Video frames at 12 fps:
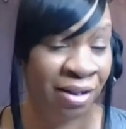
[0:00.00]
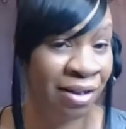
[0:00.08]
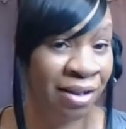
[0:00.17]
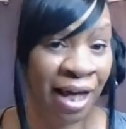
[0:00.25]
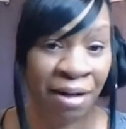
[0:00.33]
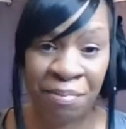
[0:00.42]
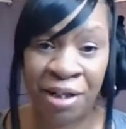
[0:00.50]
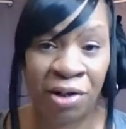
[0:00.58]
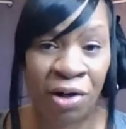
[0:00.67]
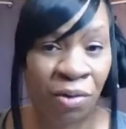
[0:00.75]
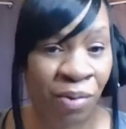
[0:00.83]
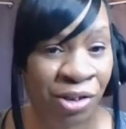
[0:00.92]
Let me
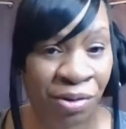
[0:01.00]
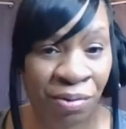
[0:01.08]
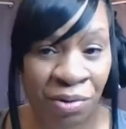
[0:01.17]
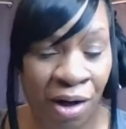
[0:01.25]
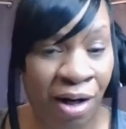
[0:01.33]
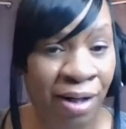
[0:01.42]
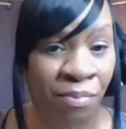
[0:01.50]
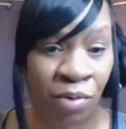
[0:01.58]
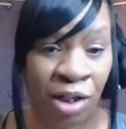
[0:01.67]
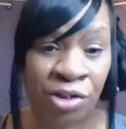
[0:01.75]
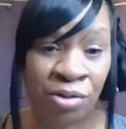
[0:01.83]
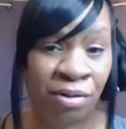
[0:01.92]
know what you thought and
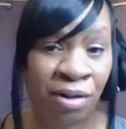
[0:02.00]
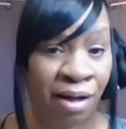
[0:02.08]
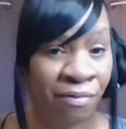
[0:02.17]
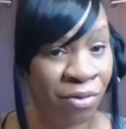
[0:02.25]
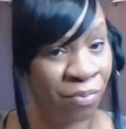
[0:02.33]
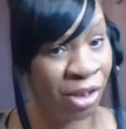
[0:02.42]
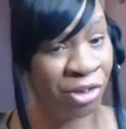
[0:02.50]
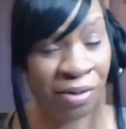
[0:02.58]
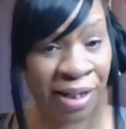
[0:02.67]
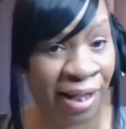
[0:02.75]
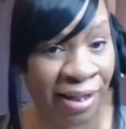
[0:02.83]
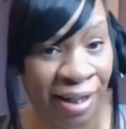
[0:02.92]
what you loved and what you
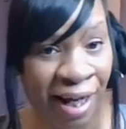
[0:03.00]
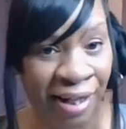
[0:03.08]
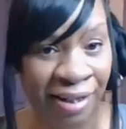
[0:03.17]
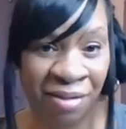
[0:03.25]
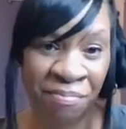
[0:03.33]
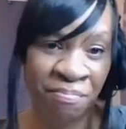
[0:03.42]
didn't like.